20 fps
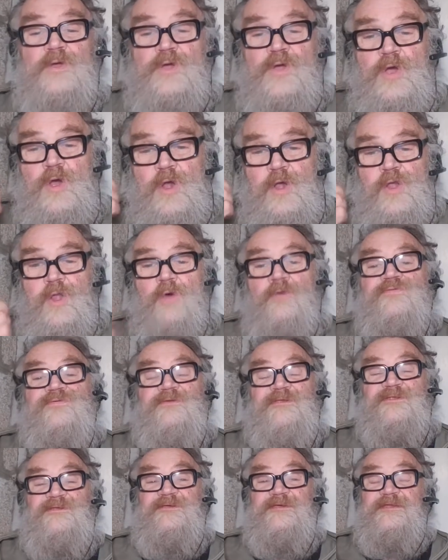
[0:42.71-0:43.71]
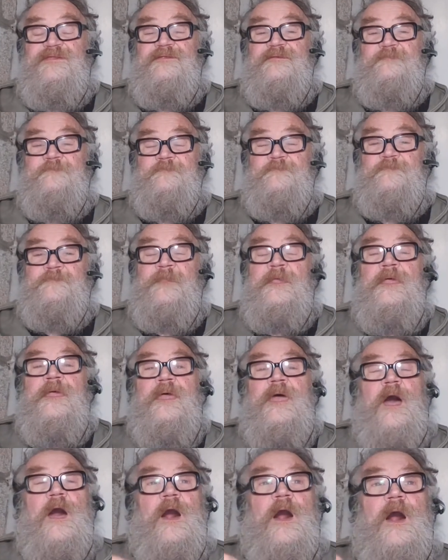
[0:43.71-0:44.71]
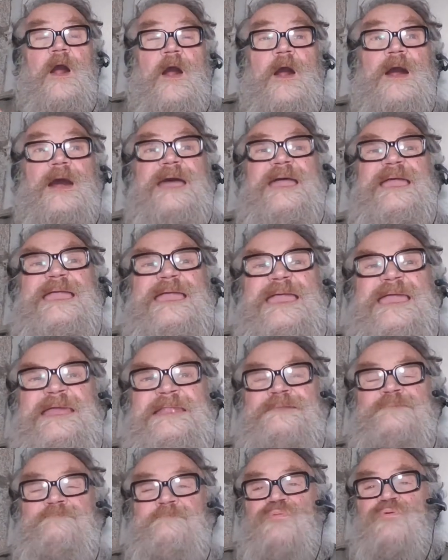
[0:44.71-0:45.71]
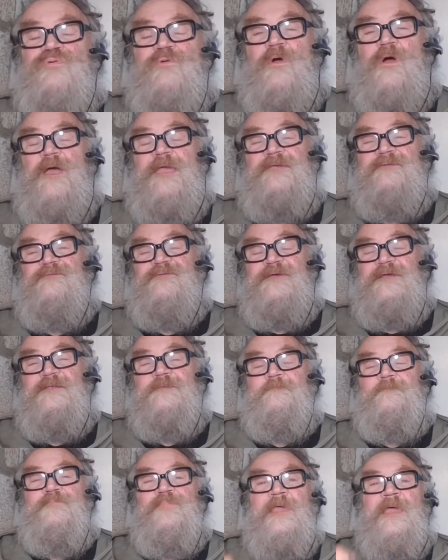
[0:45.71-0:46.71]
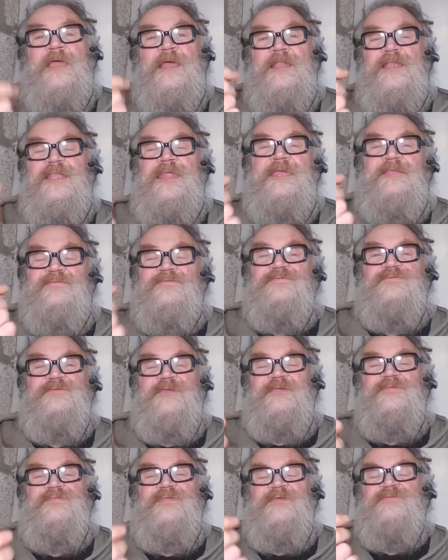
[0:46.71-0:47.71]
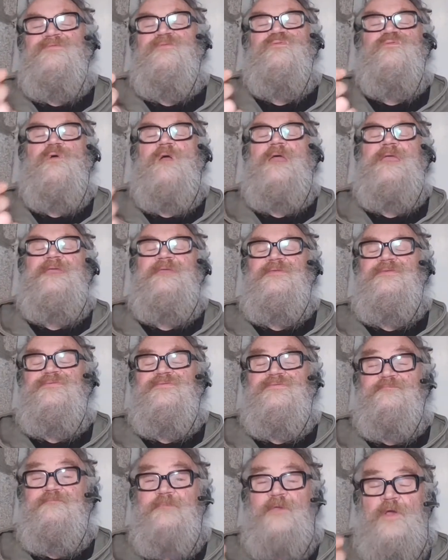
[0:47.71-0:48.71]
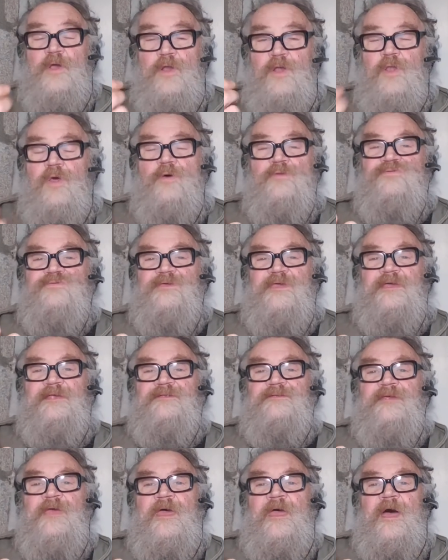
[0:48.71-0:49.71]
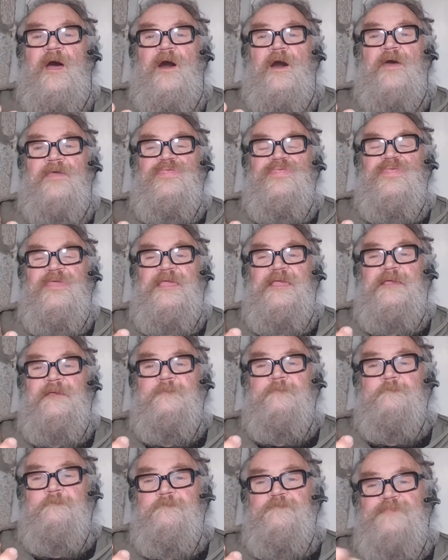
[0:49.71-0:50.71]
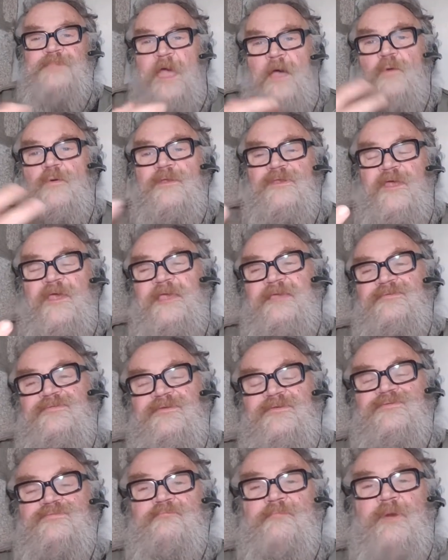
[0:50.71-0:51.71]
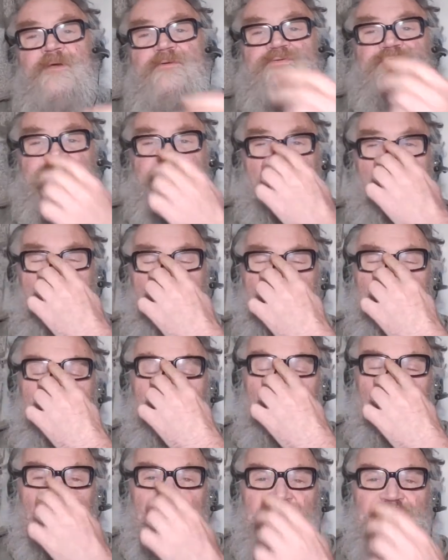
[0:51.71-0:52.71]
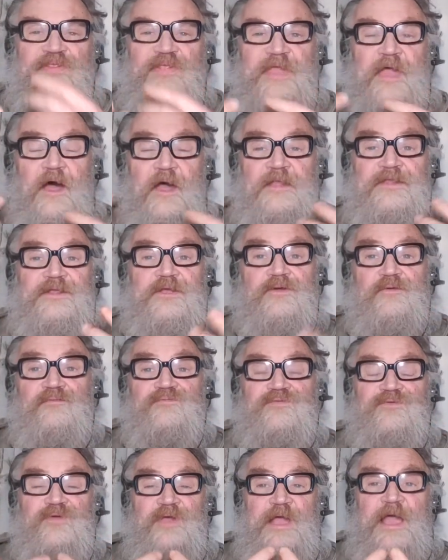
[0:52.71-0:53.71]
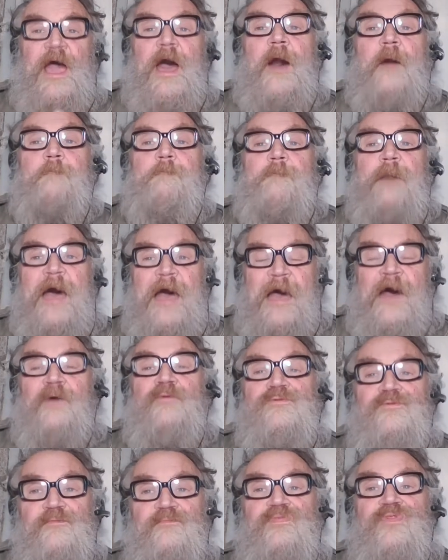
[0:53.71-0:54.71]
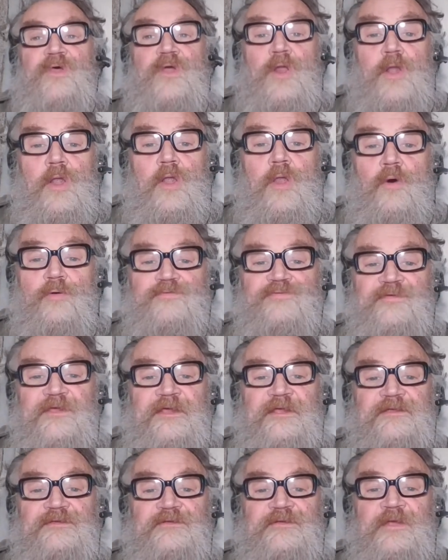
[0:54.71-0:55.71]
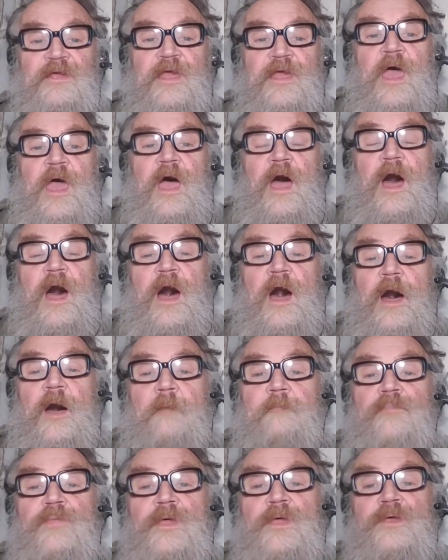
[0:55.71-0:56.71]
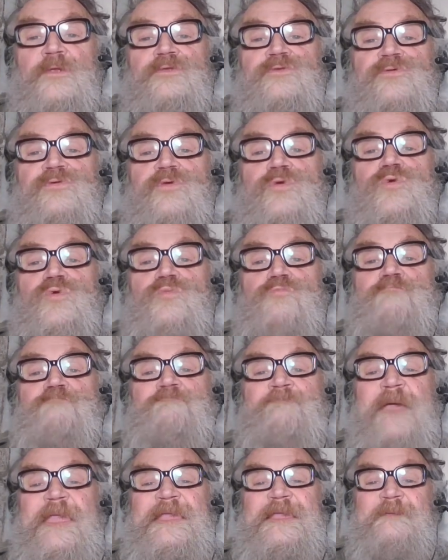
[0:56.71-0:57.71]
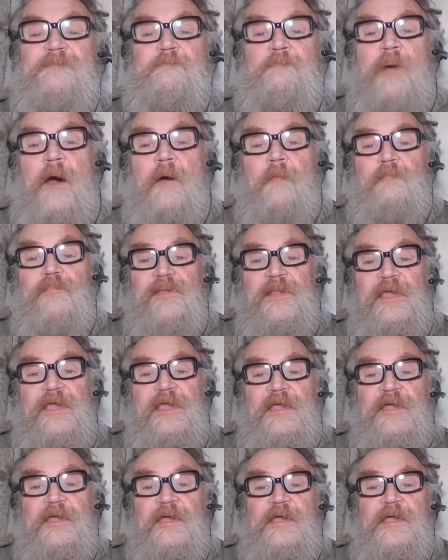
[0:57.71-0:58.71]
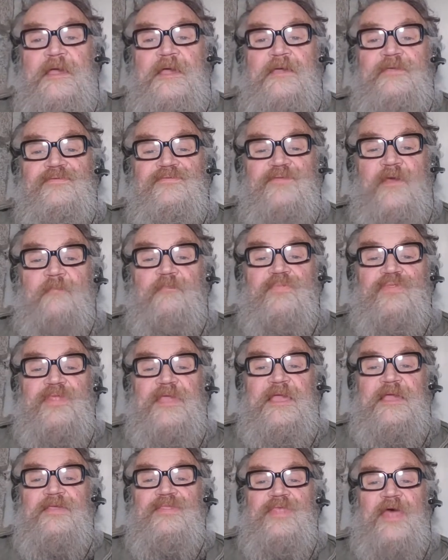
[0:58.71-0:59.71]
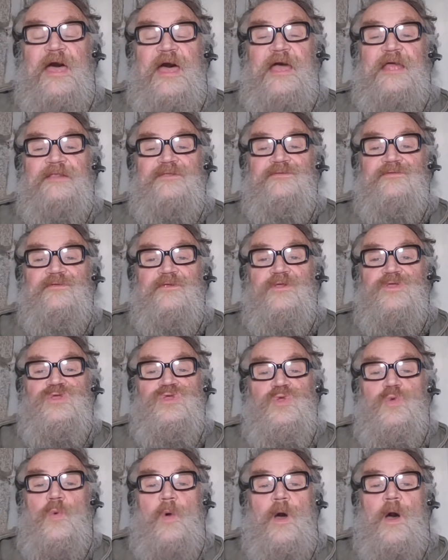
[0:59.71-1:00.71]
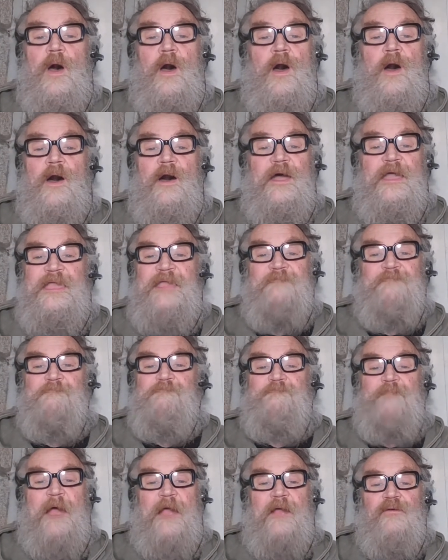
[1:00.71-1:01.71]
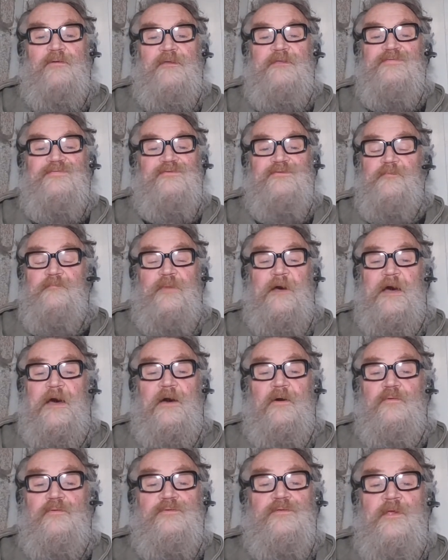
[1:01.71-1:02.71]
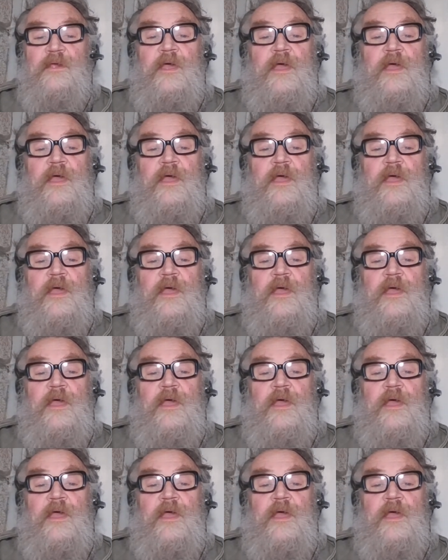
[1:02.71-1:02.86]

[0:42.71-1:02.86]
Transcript: closeted, in private. Let's see, this phrase closet, I think nowadays is most common with the idea of to come out of the closet, to make public something that you are embarrassed about,